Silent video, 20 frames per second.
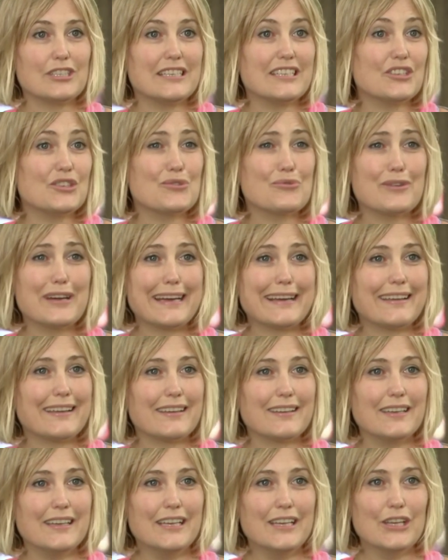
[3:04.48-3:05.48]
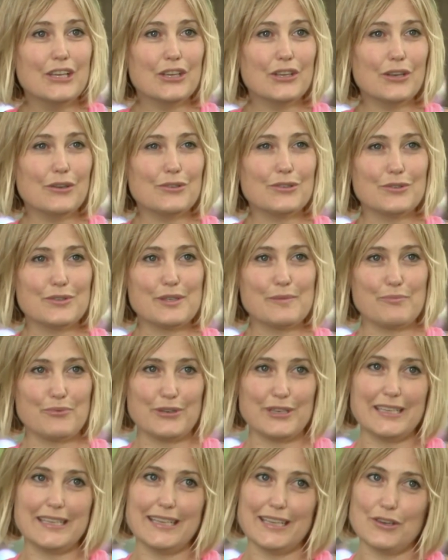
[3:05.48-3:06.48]
she didn't drink, she was a
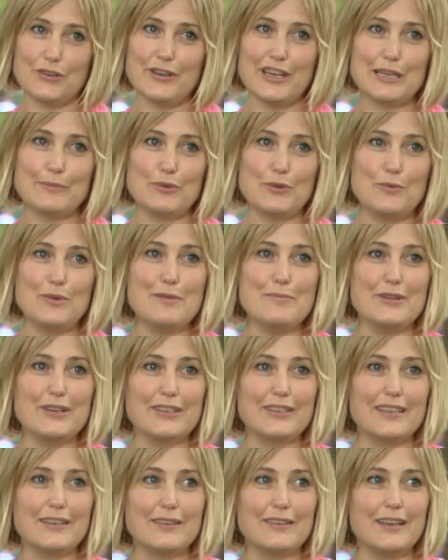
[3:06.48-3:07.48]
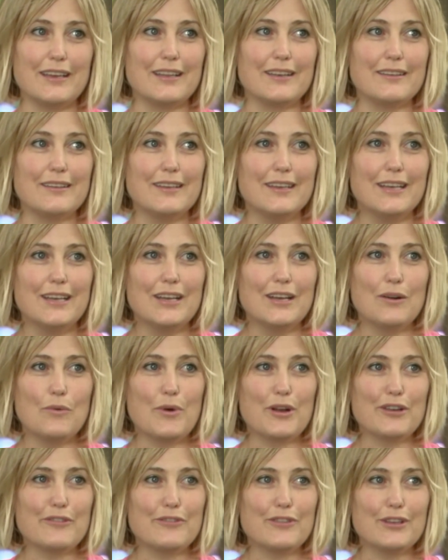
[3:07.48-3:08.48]
pretty incredible woman, and
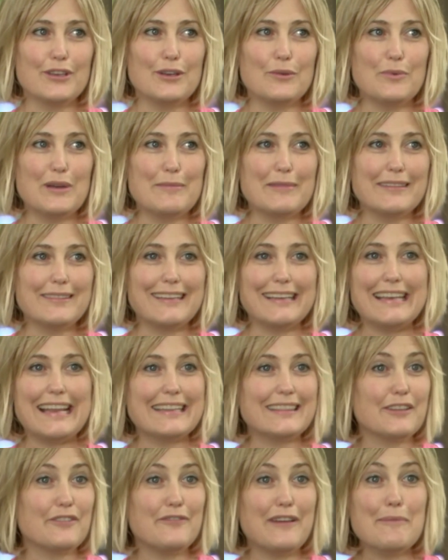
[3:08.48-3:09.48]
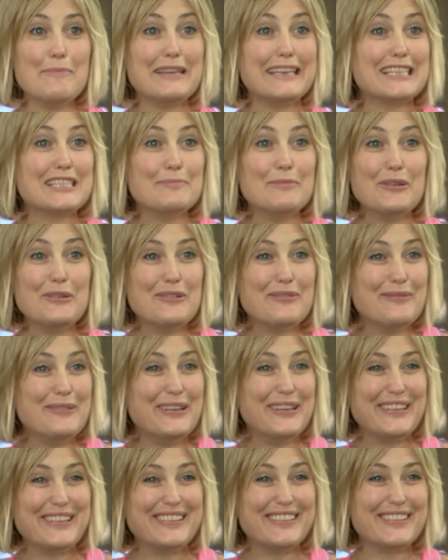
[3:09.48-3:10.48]
one of the women that led the feminist
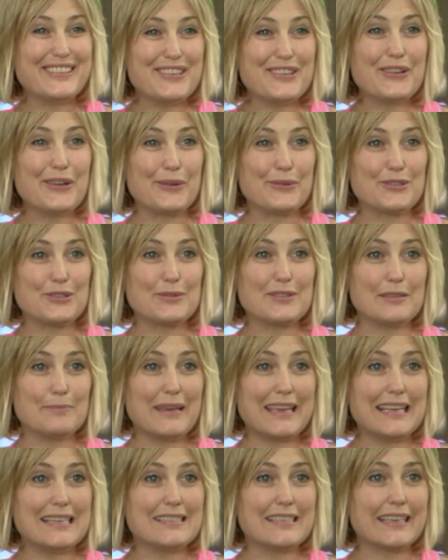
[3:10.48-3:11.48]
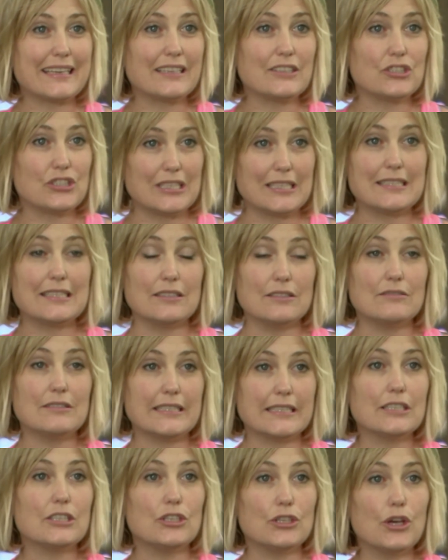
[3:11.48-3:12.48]
movement. She was amazing, and she still
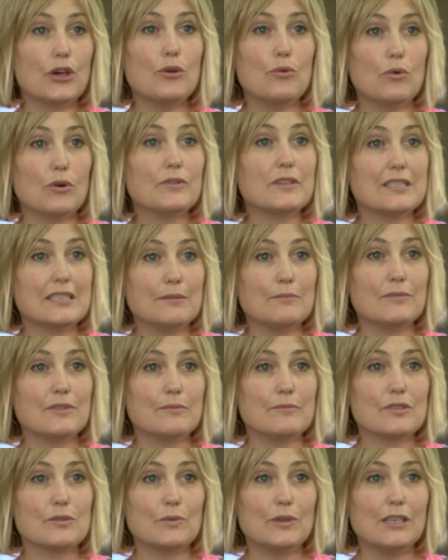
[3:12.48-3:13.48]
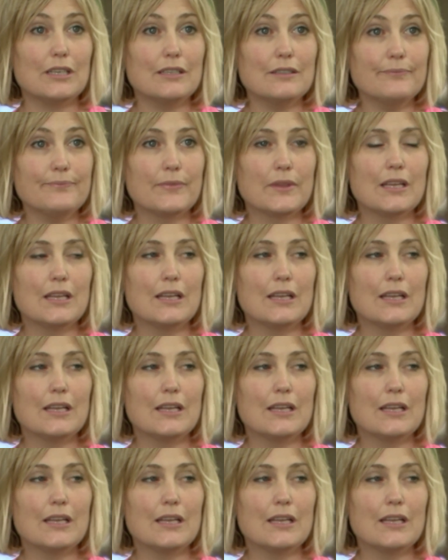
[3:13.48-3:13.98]
didn't know what the symptoms were.